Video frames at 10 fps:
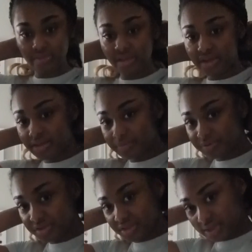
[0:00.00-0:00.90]
And I'm
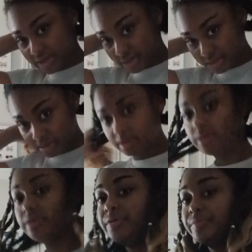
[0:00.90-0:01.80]
just like
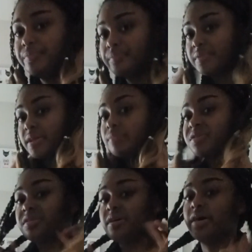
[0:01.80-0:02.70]
and I'm
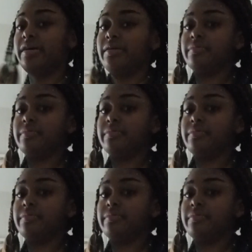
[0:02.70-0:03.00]
just like